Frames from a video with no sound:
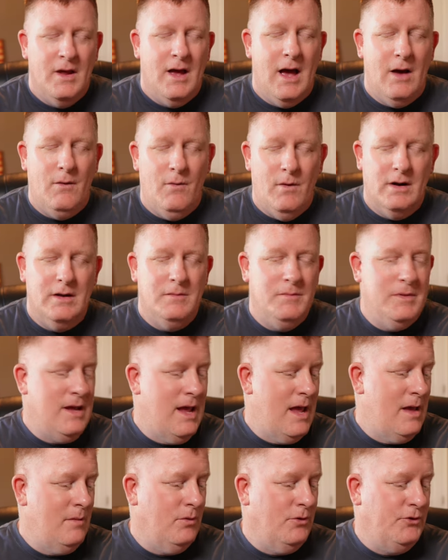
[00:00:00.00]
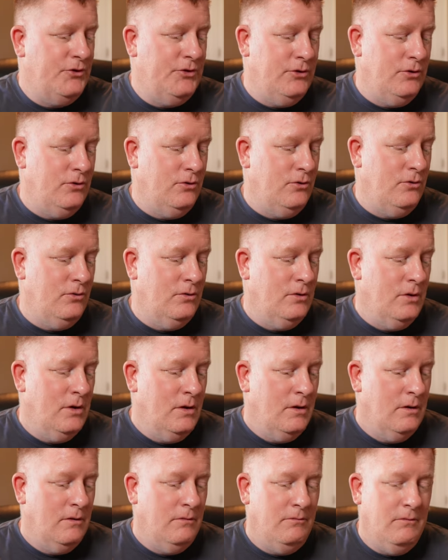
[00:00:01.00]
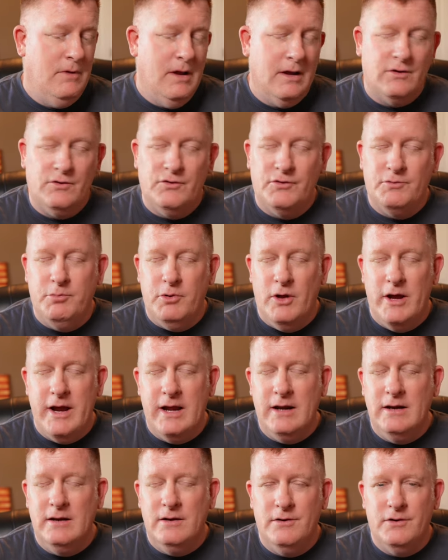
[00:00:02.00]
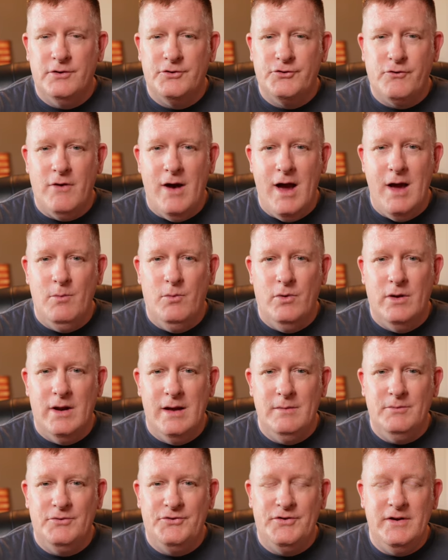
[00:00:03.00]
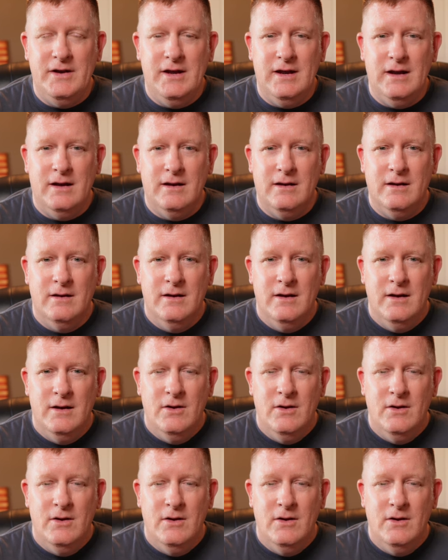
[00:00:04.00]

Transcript: I want to be able to explain and describe what I'm seeing